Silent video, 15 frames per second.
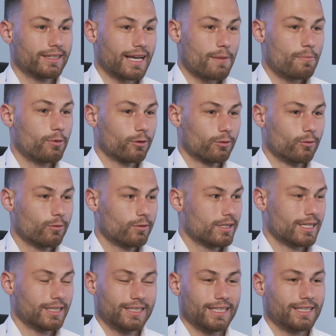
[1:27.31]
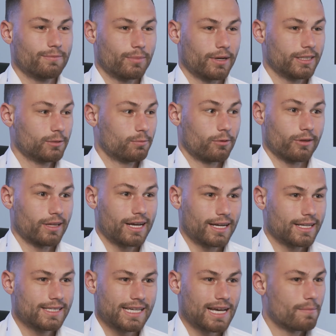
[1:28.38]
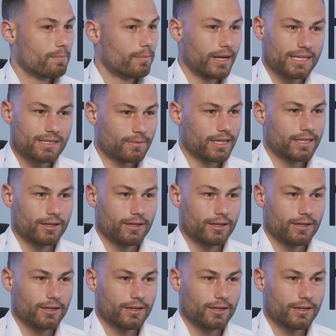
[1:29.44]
Sales are great once you are on Kickstarter.